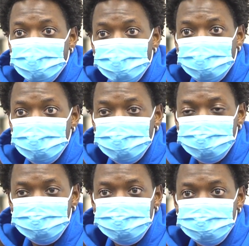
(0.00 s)
earlier in
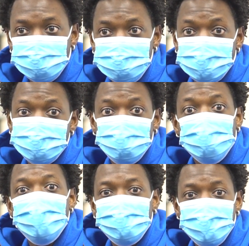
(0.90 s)
the season is like they're
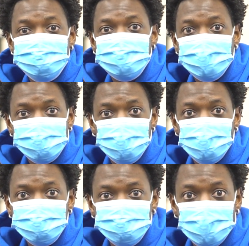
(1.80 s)
buying guys out of their
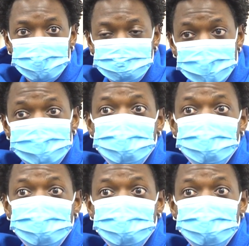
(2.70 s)
contracts